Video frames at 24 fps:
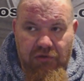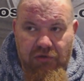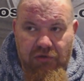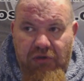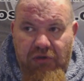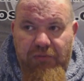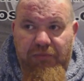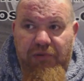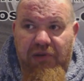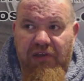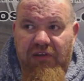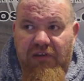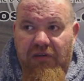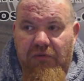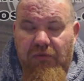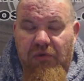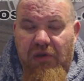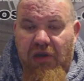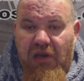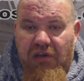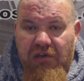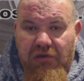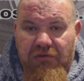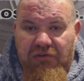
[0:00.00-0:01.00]
could it be that
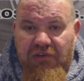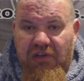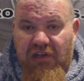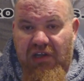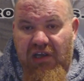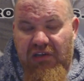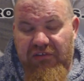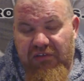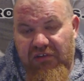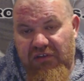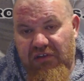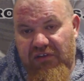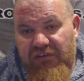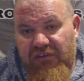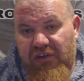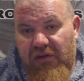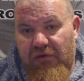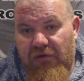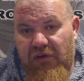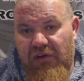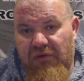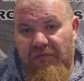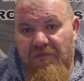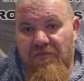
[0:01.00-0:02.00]
we are utilizing the
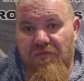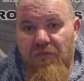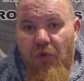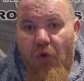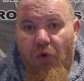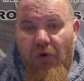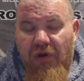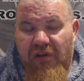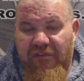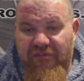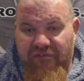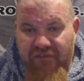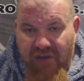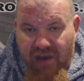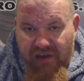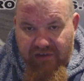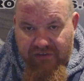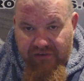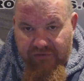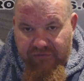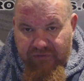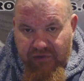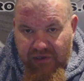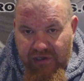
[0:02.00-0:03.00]
steroid more
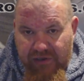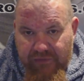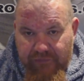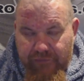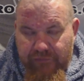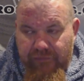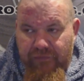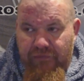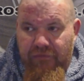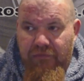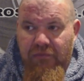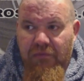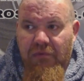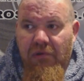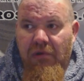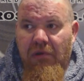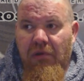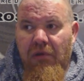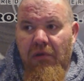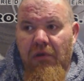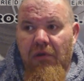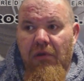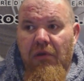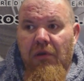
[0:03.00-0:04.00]
effectively
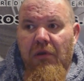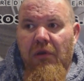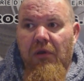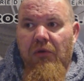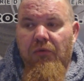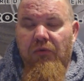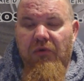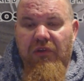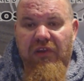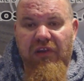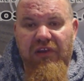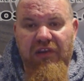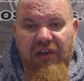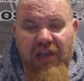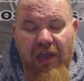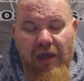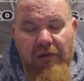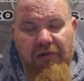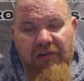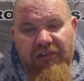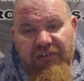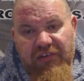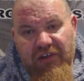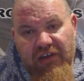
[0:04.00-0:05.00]
within the
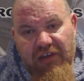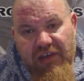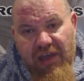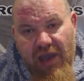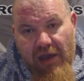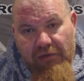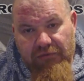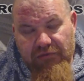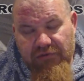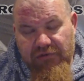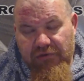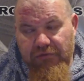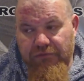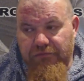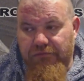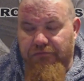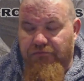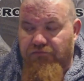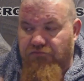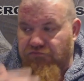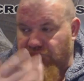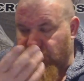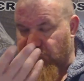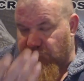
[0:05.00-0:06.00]
areas that count?
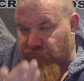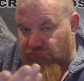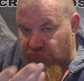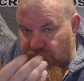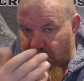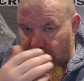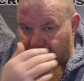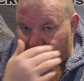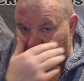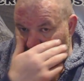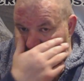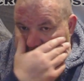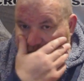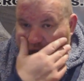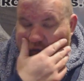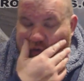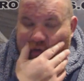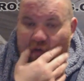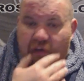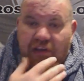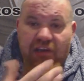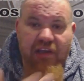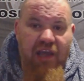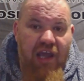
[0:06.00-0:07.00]

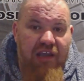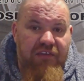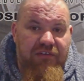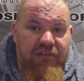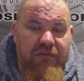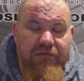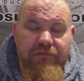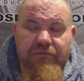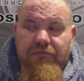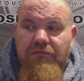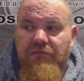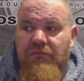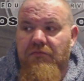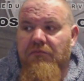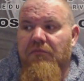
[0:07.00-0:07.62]
Potentially, yes.